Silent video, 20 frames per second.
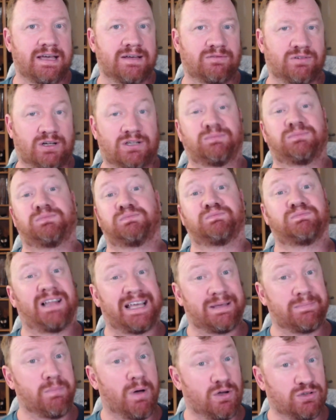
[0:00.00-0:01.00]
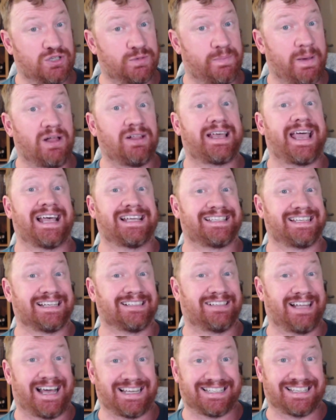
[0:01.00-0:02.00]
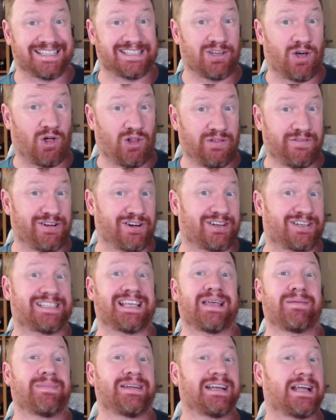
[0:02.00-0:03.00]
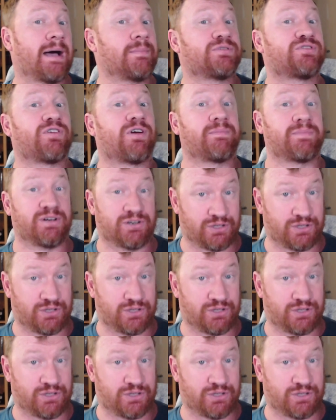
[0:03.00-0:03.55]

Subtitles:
Well, like most spellcasting classes, all of your excitement comes from your